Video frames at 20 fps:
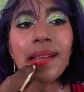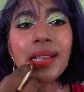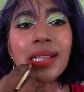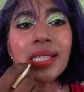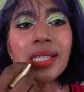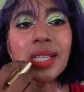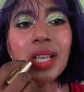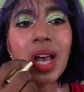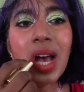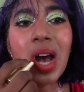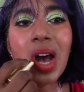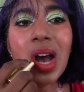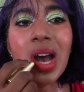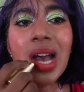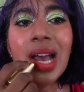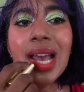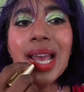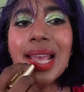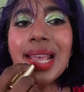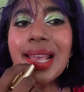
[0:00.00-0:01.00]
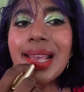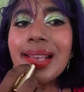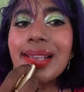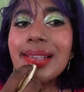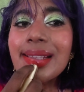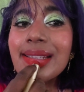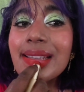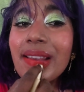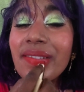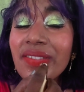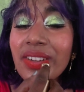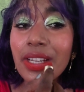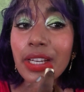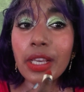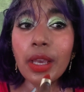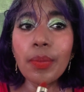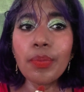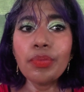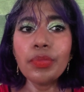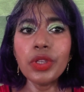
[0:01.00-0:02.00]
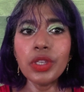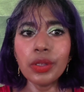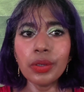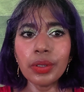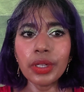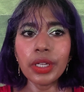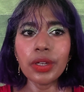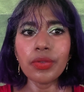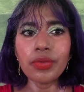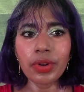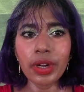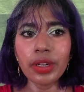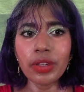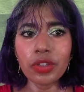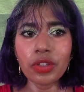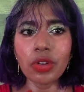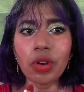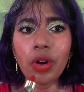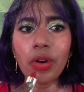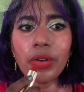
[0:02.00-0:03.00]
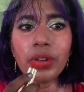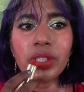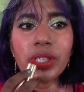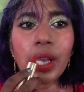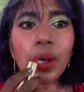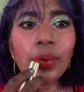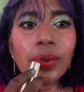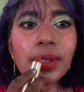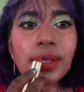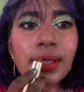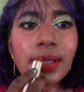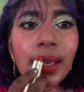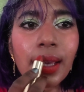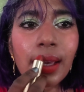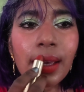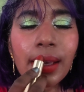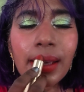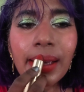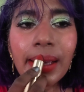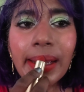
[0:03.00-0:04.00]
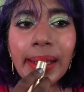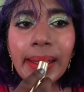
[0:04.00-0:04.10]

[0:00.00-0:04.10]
So this is definitely a muted reddish orange, I would say.